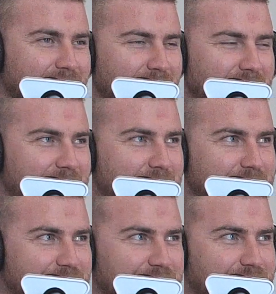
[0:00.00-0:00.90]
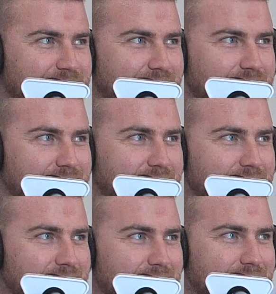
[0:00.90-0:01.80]
if I get really
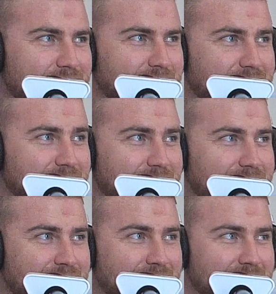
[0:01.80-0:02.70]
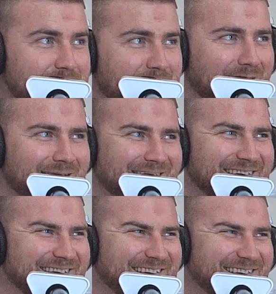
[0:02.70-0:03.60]
loaded on mushrooms, that's what I hope
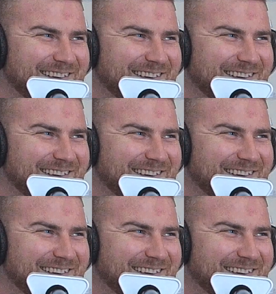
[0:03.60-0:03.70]
we could